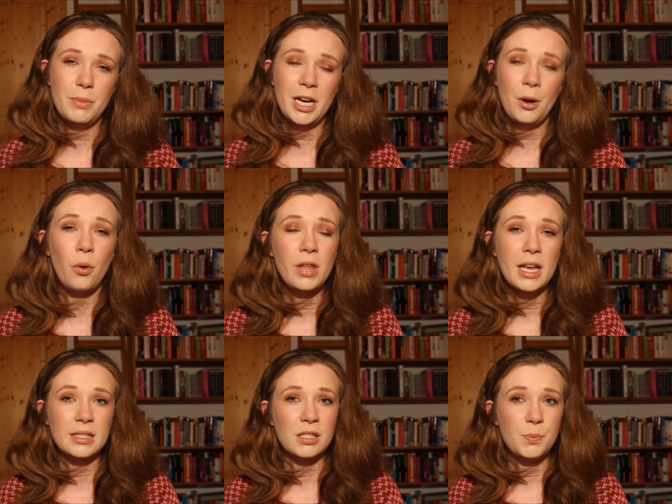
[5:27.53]
I know the
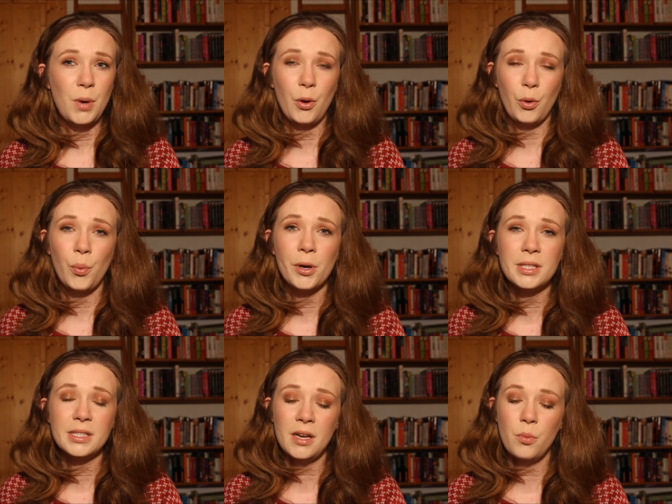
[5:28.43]
Essence powder
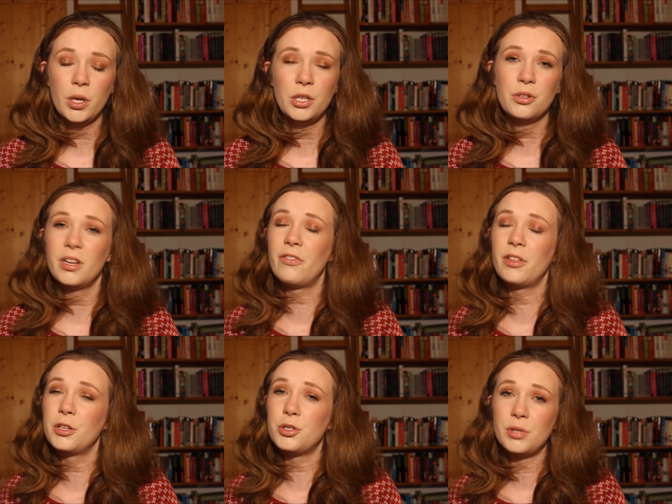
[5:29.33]
works and I wanted to give the
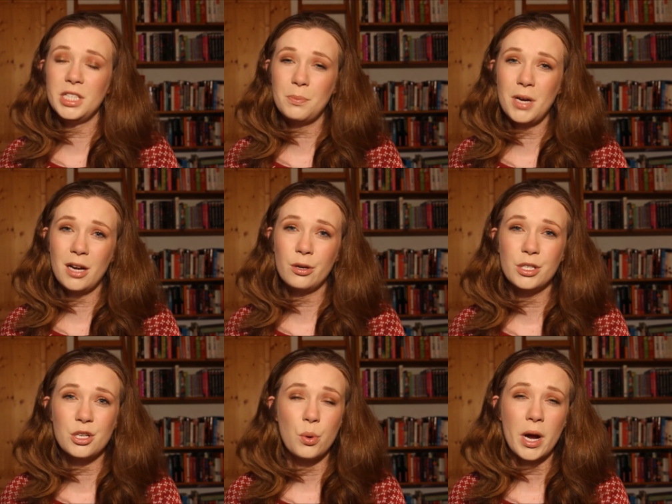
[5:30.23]
Catrice powder a
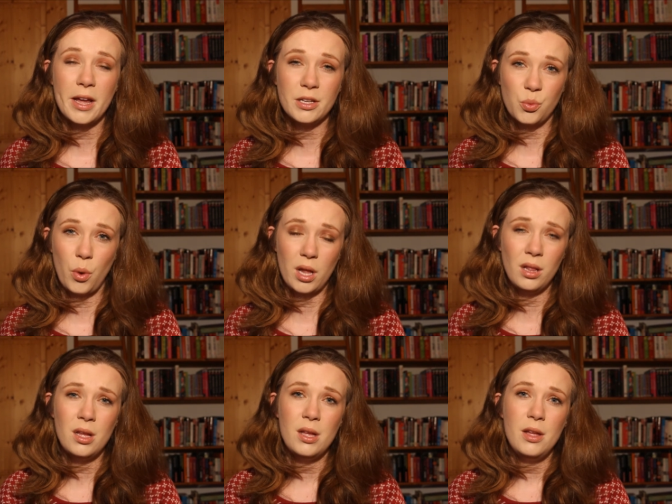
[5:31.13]
try as well,